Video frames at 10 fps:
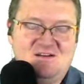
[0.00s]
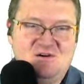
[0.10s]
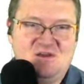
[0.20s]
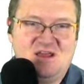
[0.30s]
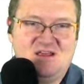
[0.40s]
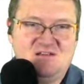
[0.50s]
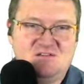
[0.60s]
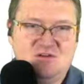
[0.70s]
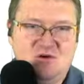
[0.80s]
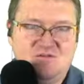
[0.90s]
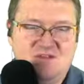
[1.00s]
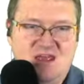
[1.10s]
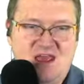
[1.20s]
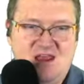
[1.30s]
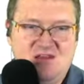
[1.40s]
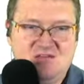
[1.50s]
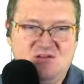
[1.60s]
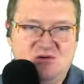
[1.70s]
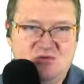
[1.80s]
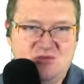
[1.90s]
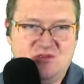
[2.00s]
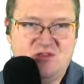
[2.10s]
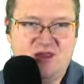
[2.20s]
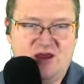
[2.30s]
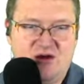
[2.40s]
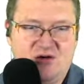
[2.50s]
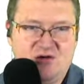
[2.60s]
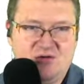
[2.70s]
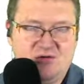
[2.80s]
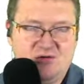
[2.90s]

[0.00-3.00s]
Okay, so if the N doesn't go there,